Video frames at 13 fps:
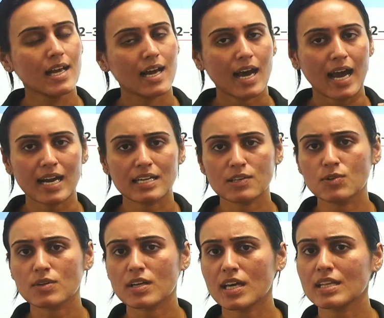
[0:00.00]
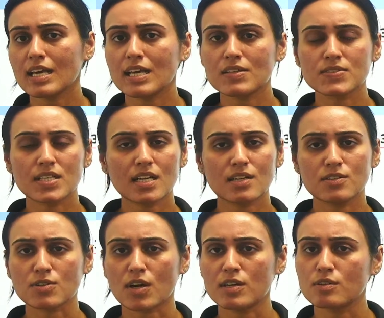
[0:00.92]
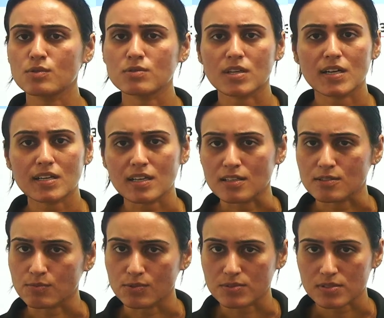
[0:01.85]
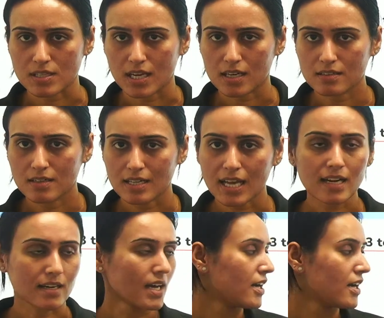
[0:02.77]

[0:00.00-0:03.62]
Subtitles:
and you can easily dissolve 2-3 teaspoons there, right?